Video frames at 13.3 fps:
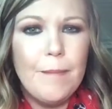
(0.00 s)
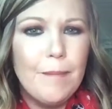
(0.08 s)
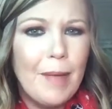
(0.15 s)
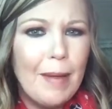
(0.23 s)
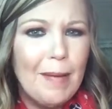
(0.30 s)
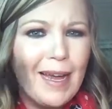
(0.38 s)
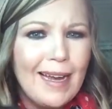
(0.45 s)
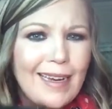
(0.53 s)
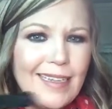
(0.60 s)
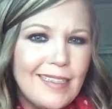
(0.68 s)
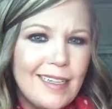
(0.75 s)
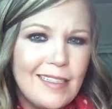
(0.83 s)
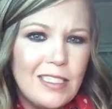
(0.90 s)
maybe
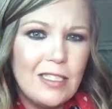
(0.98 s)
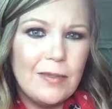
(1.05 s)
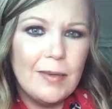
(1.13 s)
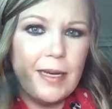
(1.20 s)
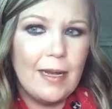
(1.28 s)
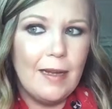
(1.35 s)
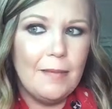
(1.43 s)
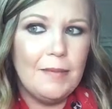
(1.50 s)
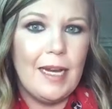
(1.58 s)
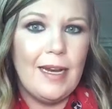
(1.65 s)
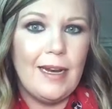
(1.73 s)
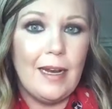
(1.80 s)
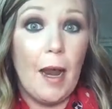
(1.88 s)
I need to do an
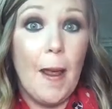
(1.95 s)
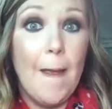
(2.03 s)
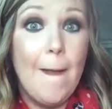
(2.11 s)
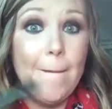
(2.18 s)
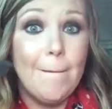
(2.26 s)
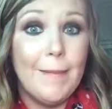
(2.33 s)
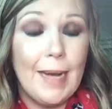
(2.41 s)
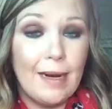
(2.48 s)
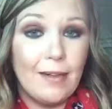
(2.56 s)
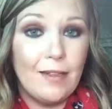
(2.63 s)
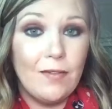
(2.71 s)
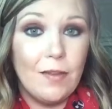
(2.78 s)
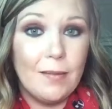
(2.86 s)
updated
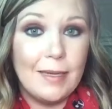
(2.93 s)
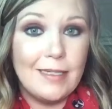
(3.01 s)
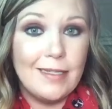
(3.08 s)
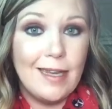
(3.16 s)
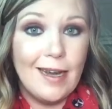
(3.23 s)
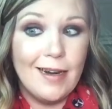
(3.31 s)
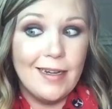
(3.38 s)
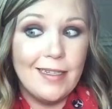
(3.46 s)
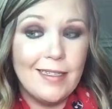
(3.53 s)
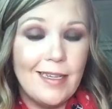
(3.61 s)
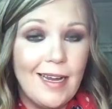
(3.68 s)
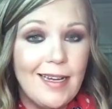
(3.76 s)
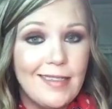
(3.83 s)
battle of the
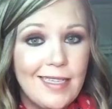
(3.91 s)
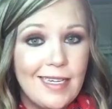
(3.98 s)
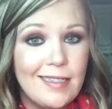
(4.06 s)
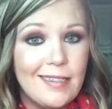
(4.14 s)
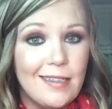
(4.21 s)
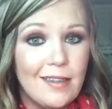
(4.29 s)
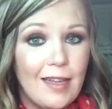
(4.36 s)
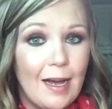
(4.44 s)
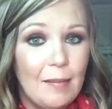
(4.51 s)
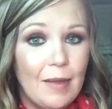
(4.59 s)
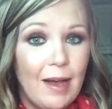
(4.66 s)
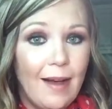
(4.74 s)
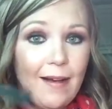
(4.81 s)
mascaras and test the
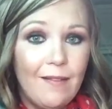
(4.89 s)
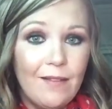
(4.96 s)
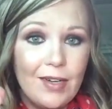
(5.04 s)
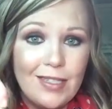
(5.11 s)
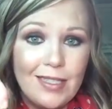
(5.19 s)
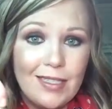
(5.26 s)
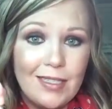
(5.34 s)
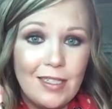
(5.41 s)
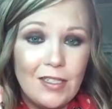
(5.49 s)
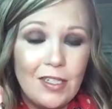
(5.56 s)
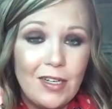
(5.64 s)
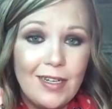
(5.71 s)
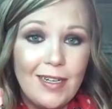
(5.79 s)
Limelight versus the
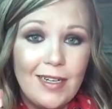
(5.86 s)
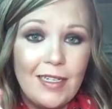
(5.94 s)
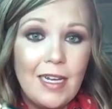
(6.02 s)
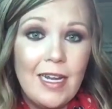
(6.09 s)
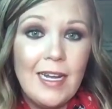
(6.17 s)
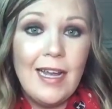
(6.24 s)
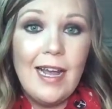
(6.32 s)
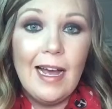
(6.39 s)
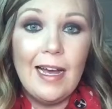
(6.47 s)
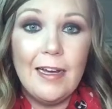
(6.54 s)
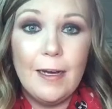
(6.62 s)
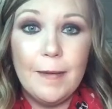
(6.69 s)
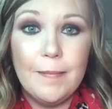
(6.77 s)
Tarte.
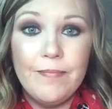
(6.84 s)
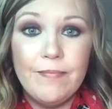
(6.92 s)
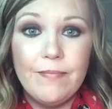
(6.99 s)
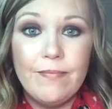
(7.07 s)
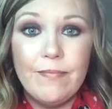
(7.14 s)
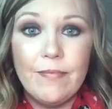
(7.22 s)
Maybe